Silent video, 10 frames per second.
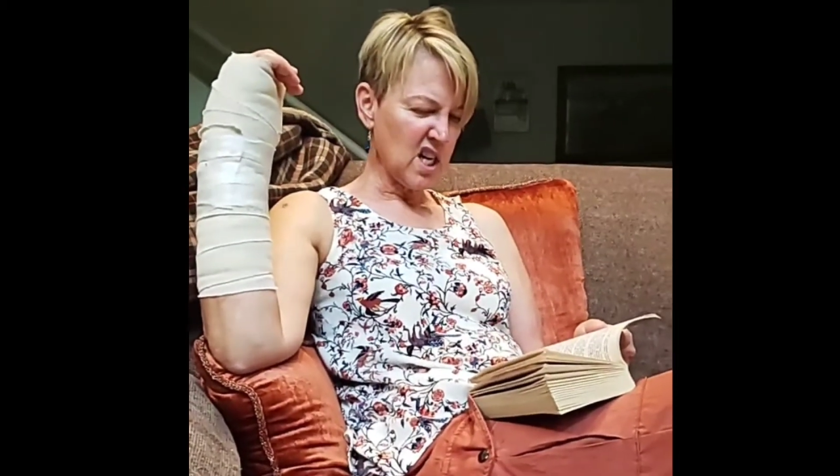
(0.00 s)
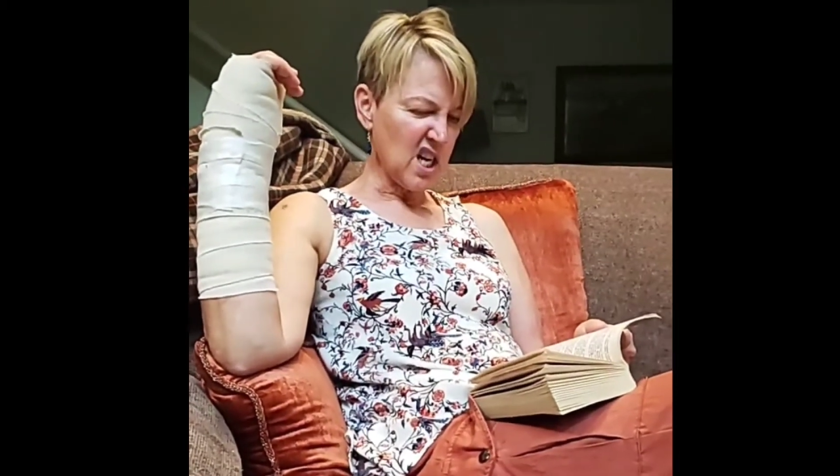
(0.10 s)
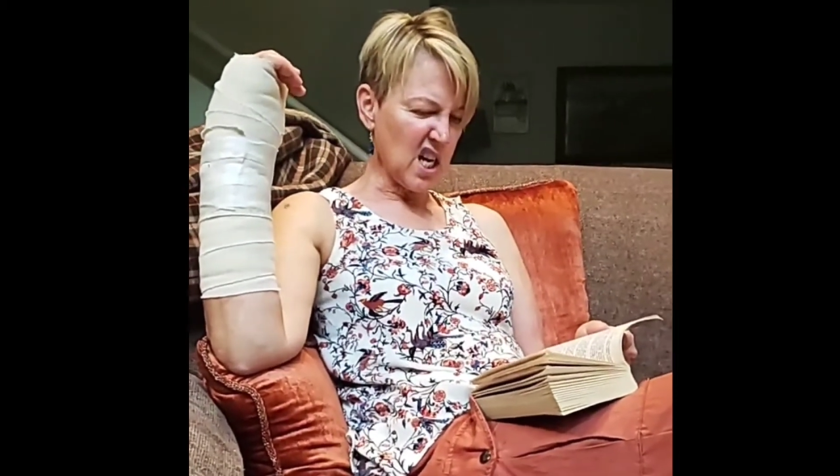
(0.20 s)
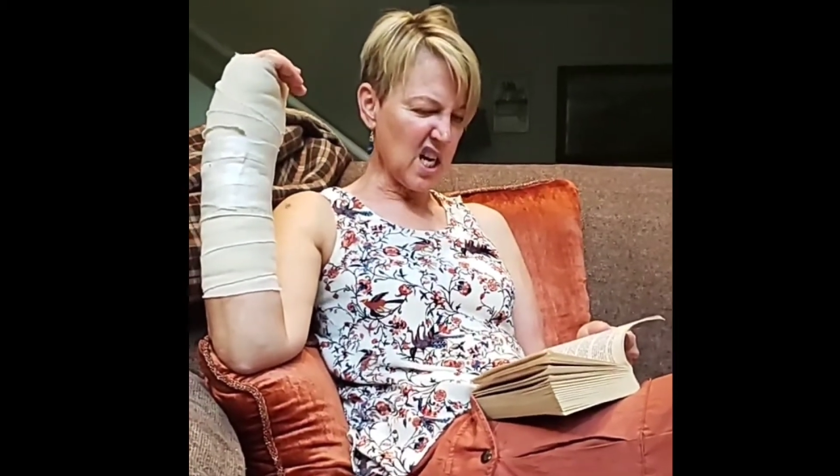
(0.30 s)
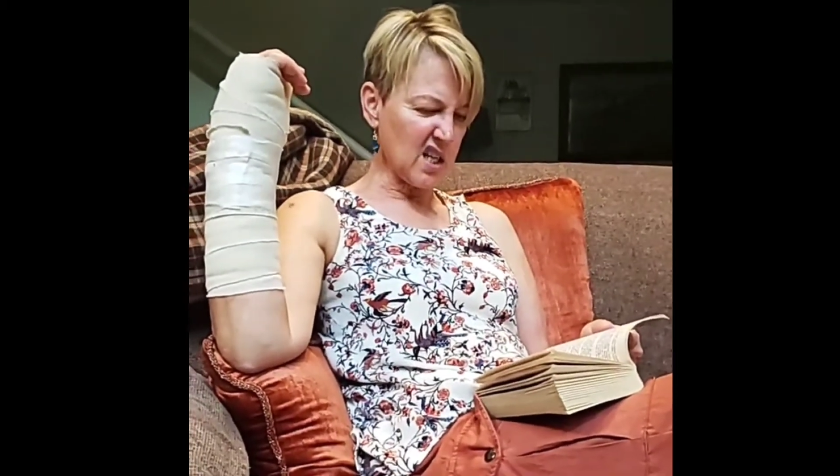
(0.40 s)

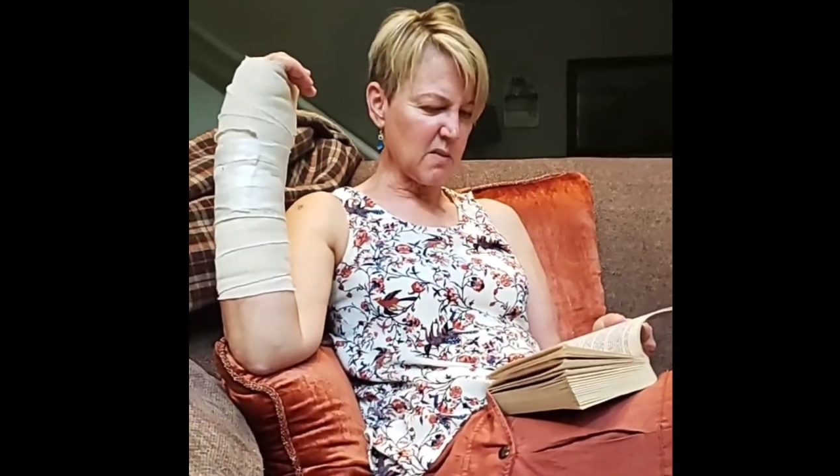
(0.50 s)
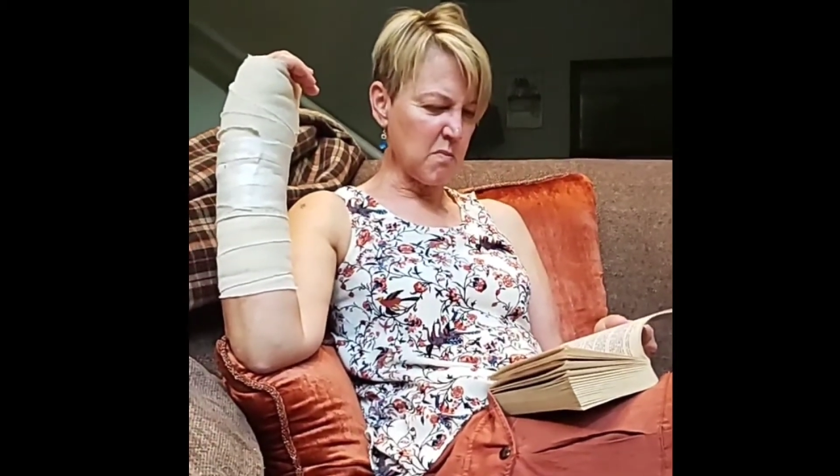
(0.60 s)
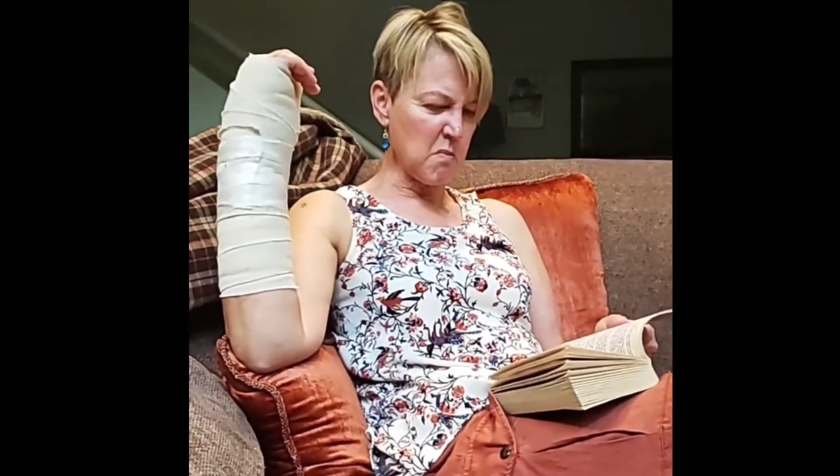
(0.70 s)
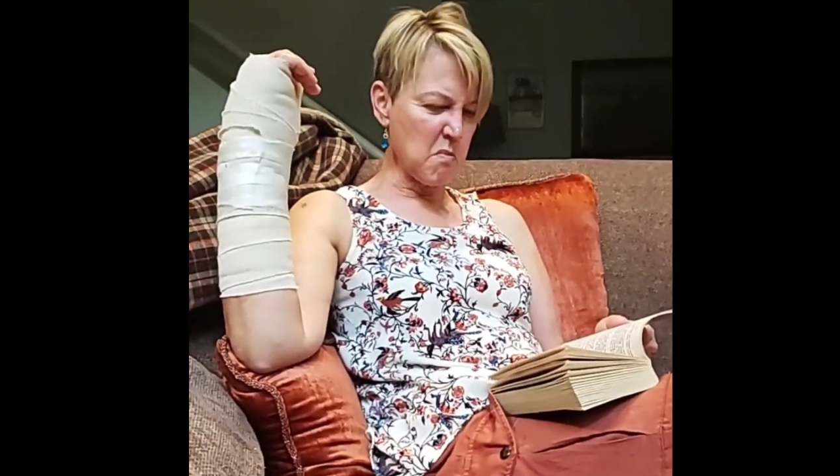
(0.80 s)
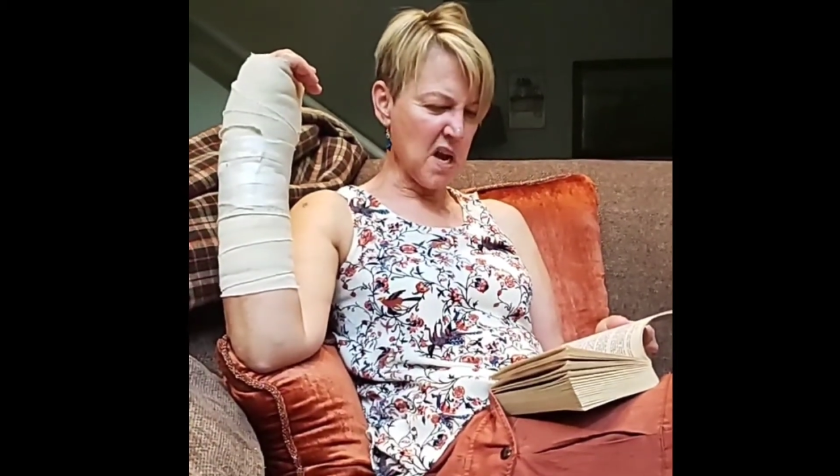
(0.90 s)
"It's
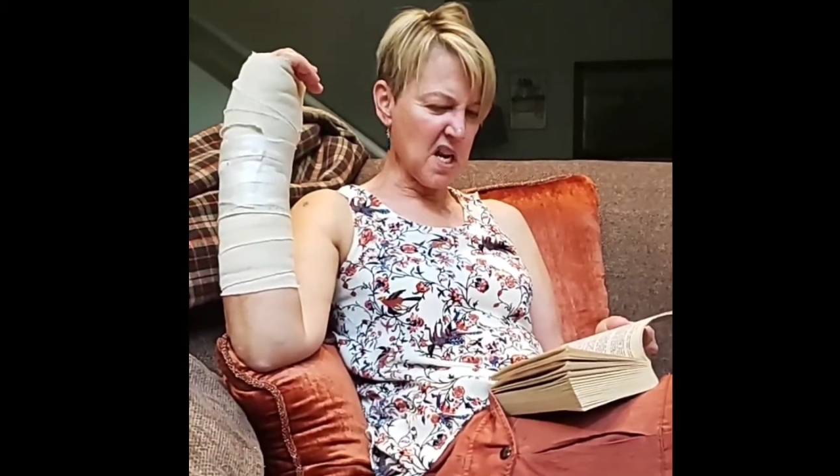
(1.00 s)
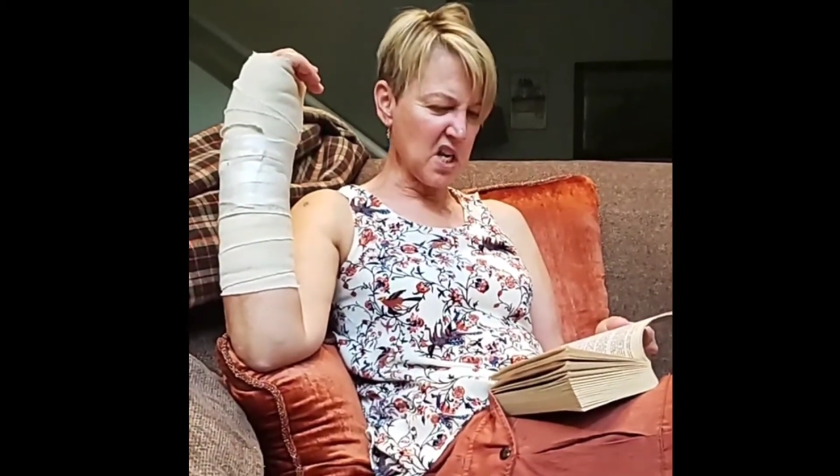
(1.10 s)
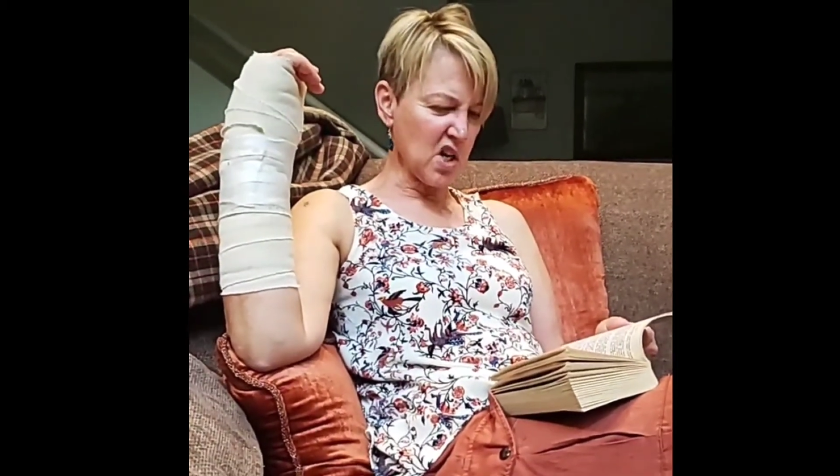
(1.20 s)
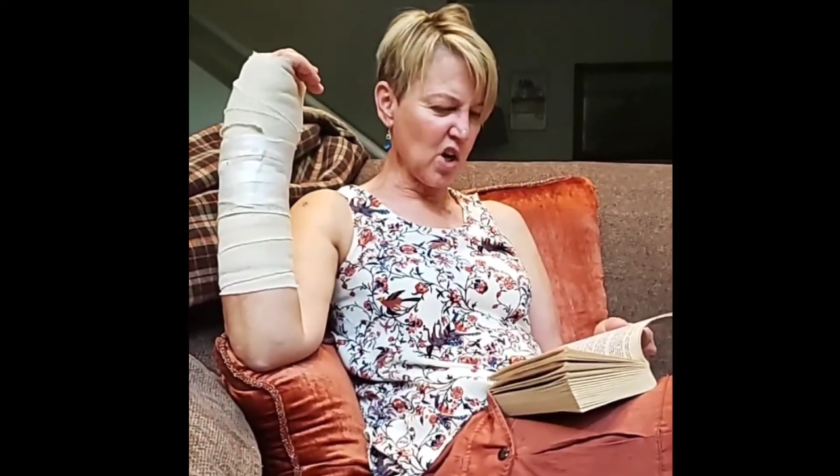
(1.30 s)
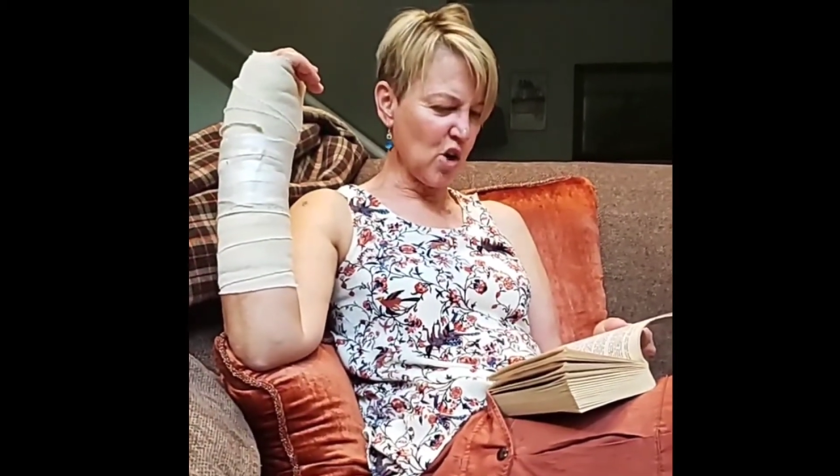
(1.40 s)

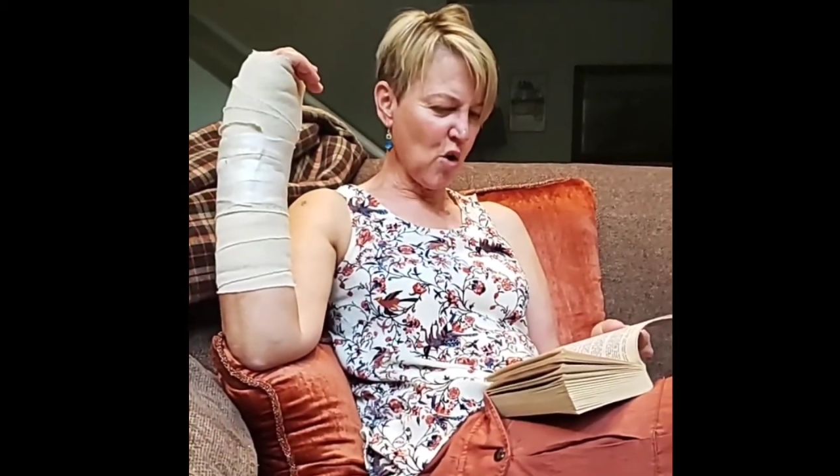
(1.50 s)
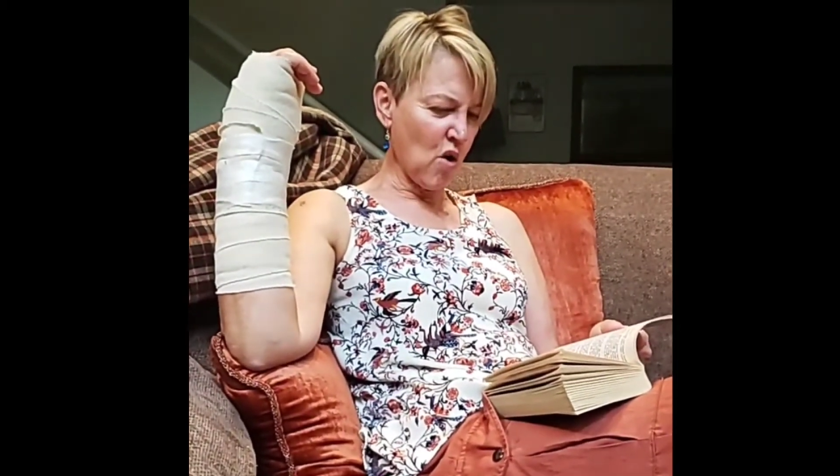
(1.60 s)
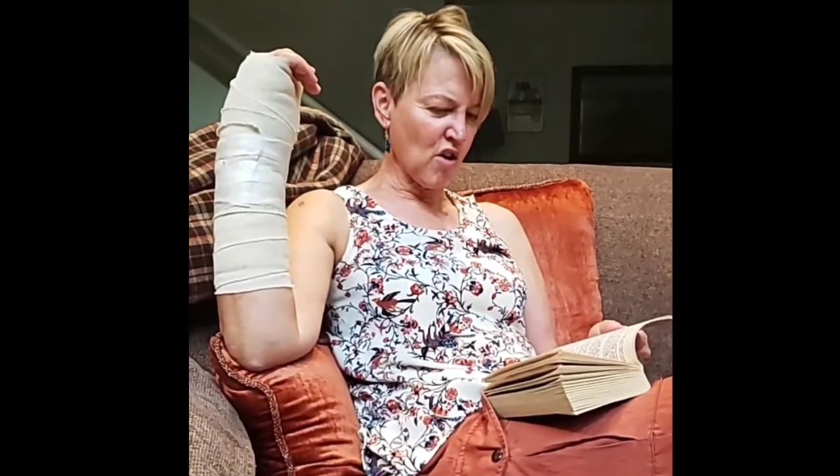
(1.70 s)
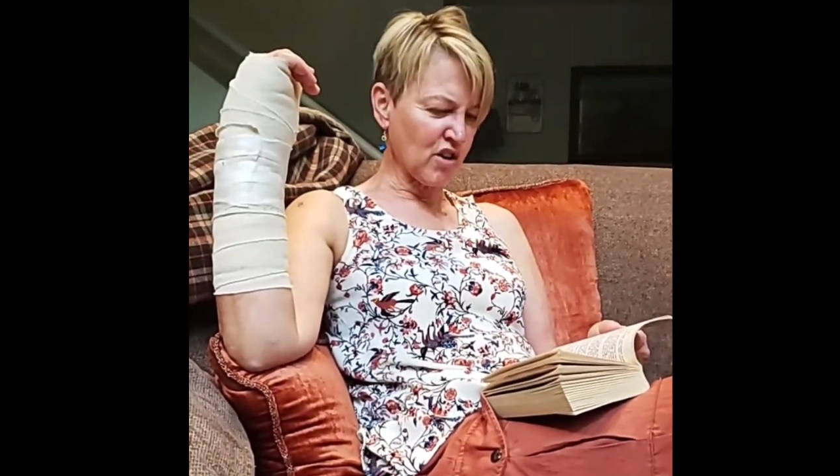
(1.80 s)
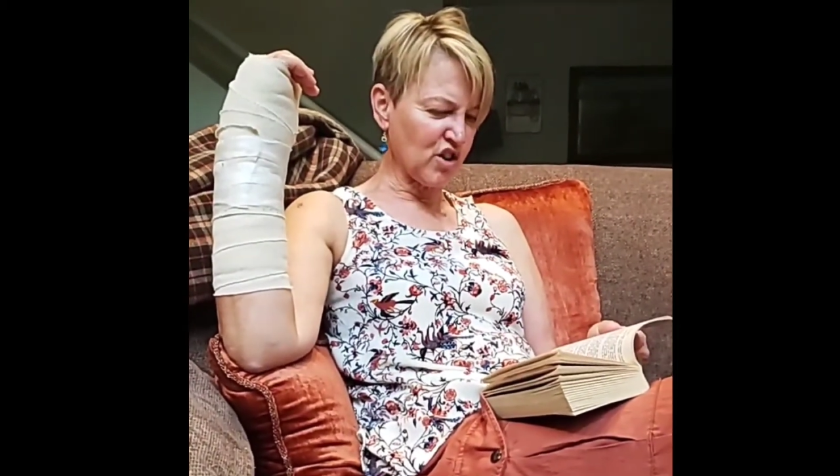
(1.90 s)
many a
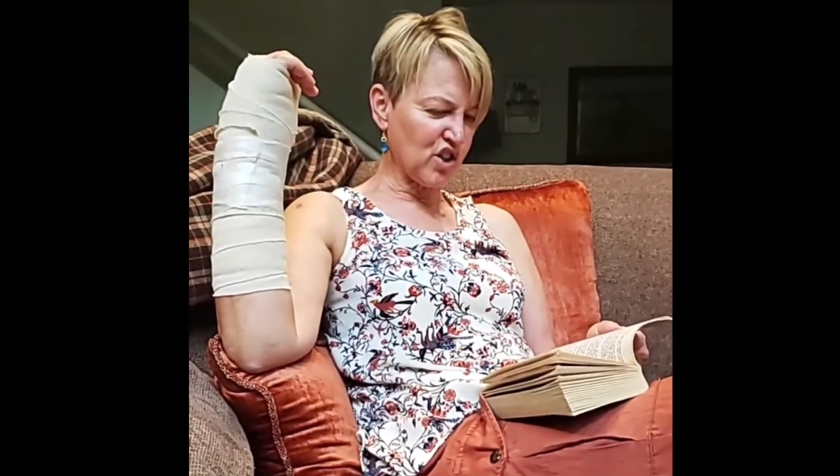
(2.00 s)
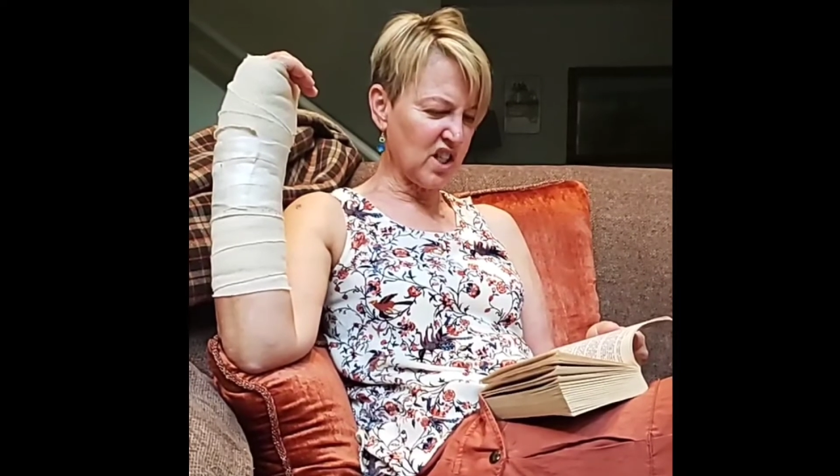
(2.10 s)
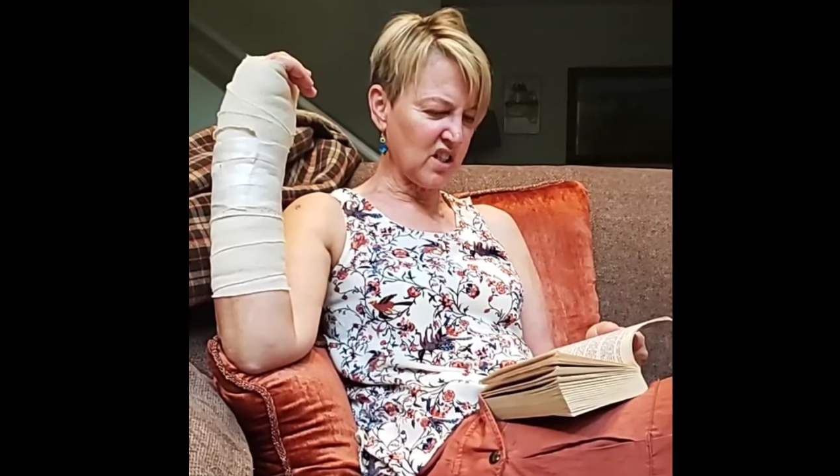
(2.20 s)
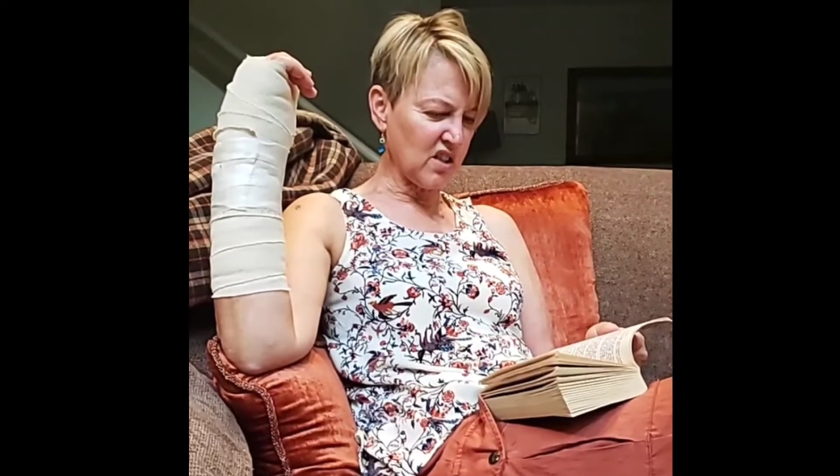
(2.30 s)
long season